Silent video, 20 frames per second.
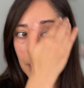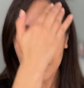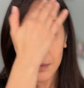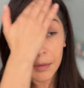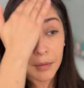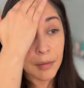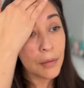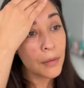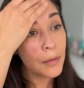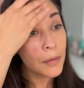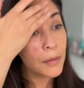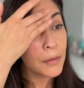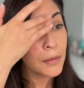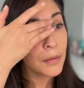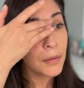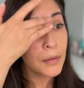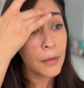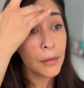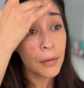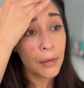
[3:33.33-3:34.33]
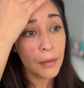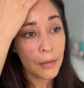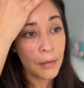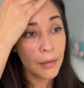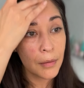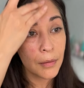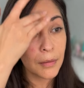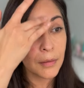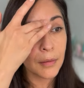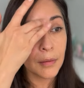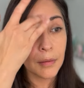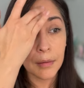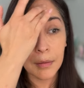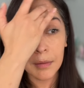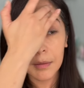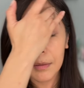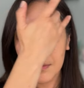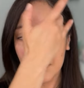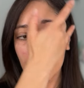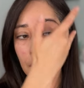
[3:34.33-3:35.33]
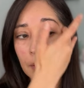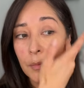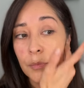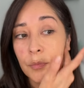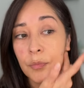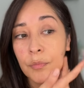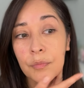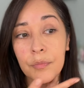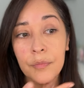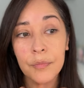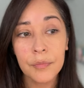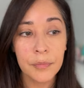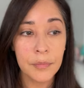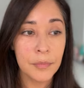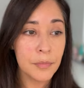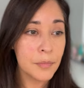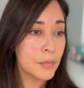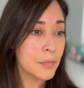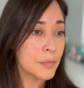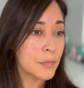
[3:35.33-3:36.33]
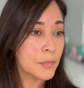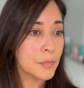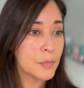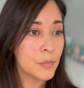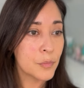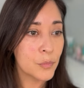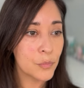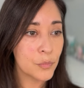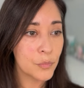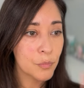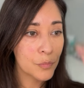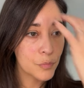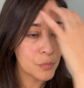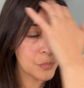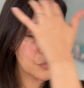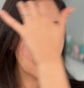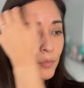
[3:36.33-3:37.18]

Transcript: (no one is talking)